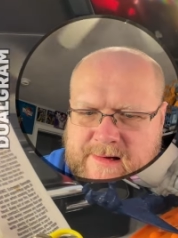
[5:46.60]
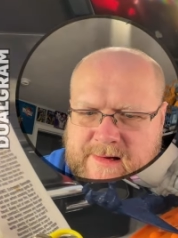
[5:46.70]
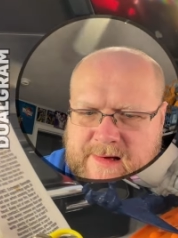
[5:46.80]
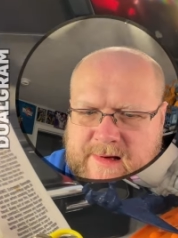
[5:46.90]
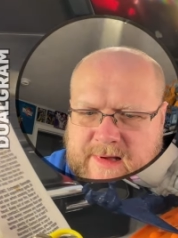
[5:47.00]

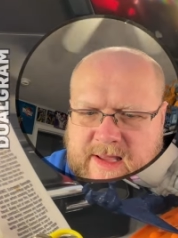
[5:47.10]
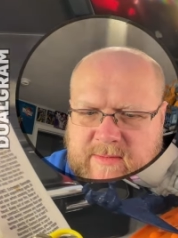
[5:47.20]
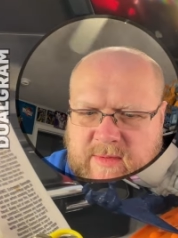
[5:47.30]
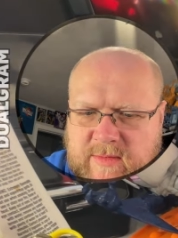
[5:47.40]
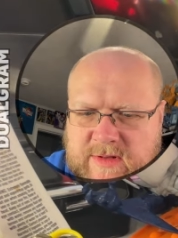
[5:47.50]
I can't
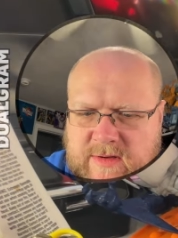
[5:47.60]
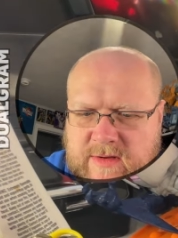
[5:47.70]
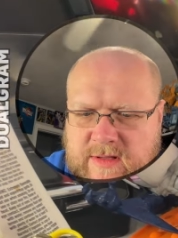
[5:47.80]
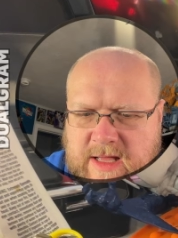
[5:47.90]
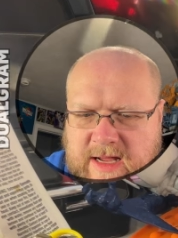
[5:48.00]
remember what
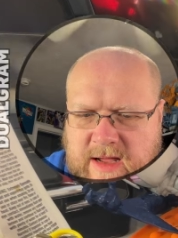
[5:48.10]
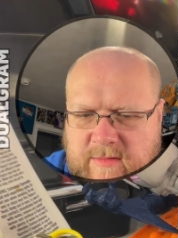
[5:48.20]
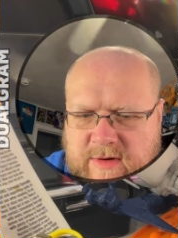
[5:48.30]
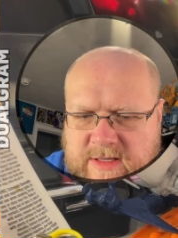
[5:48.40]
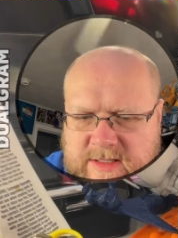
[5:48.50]
that guy
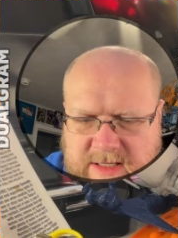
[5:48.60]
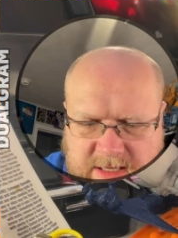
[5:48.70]
was.